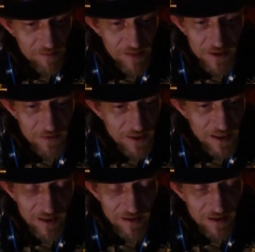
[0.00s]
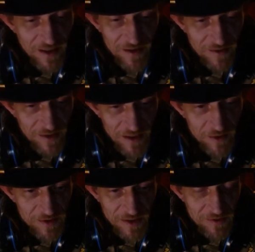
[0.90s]
mess with any of the other
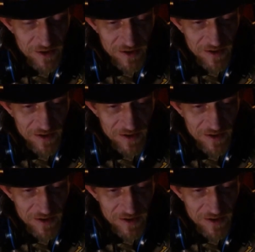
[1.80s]
animals. They would just